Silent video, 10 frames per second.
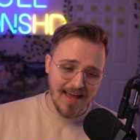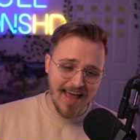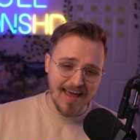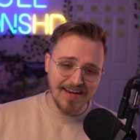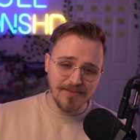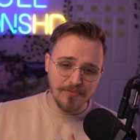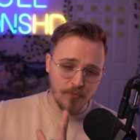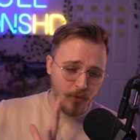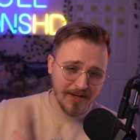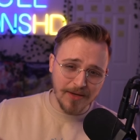And
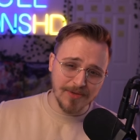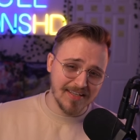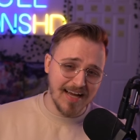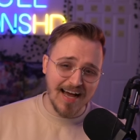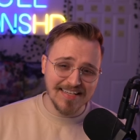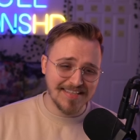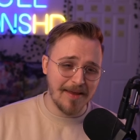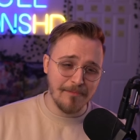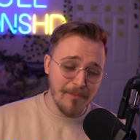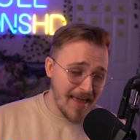working with the guys
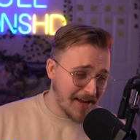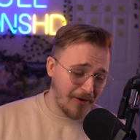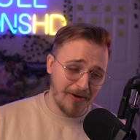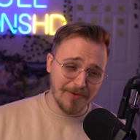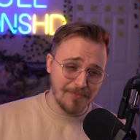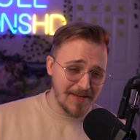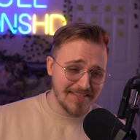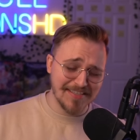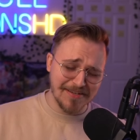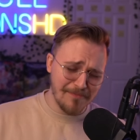that make all the
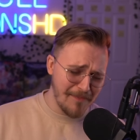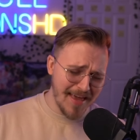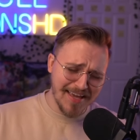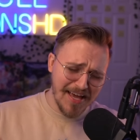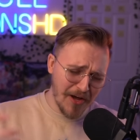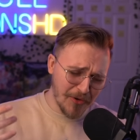pieces and make